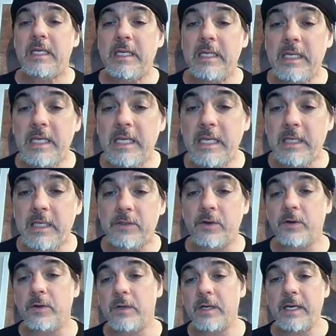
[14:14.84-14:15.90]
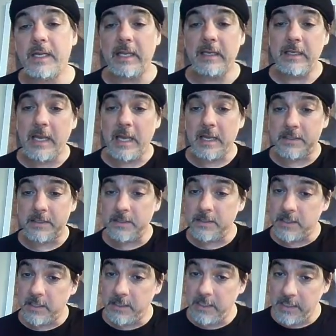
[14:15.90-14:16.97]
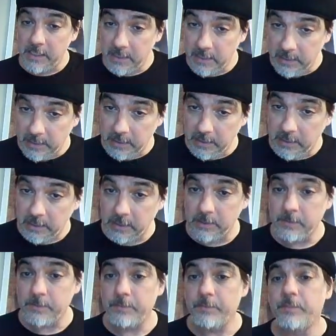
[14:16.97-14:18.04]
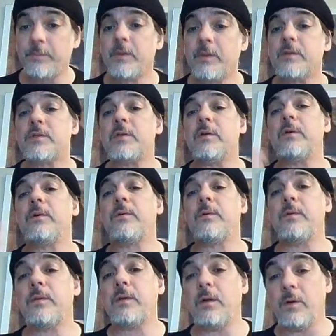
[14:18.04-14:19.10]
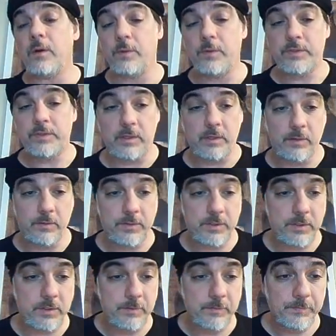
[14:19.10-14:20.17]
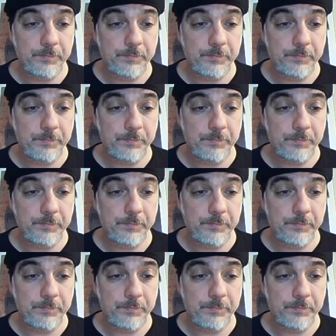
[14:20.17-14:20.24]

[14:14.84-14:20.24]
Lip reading: Nido. Again, the accent is on the E. So the O is closed.